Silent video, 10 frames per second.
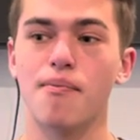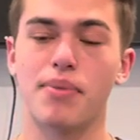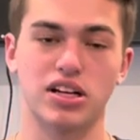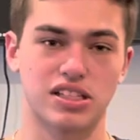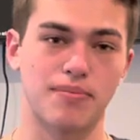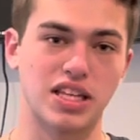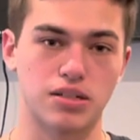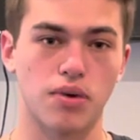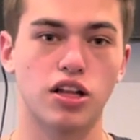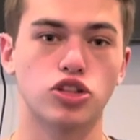Bears have made
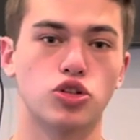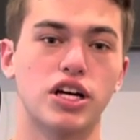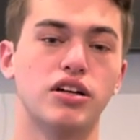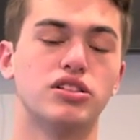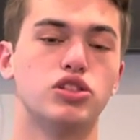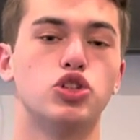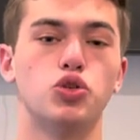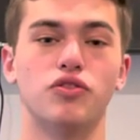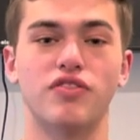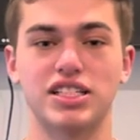some other trades to
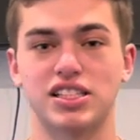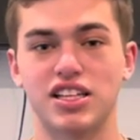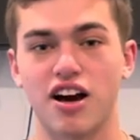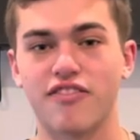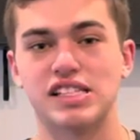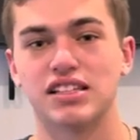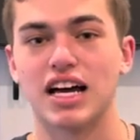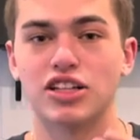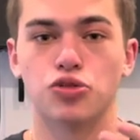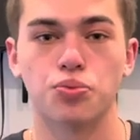invest in the offensive
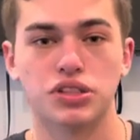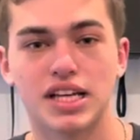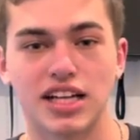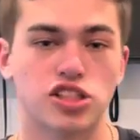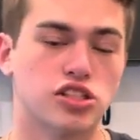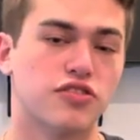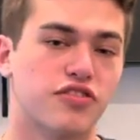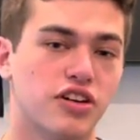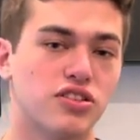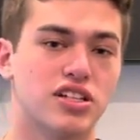line to protect Justin Fields.